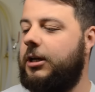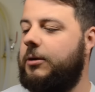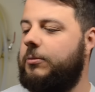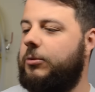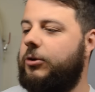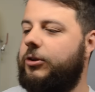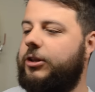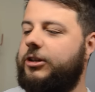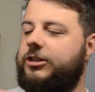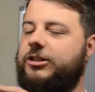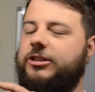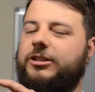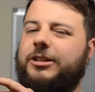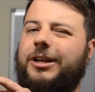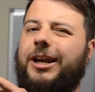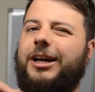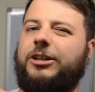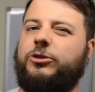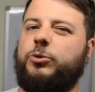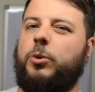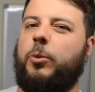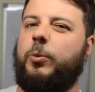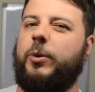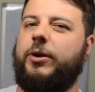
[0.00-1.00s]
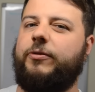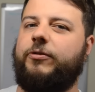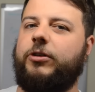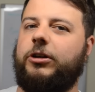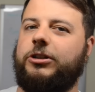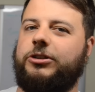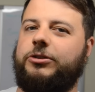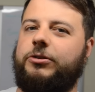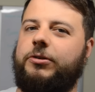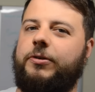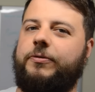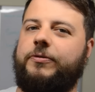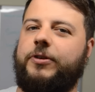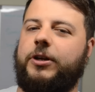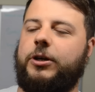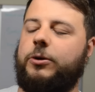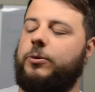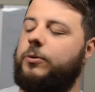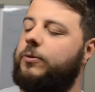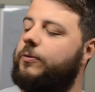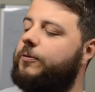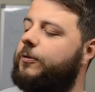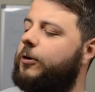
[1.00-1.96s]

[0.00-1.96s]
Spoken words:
But this is the last one we've got to review.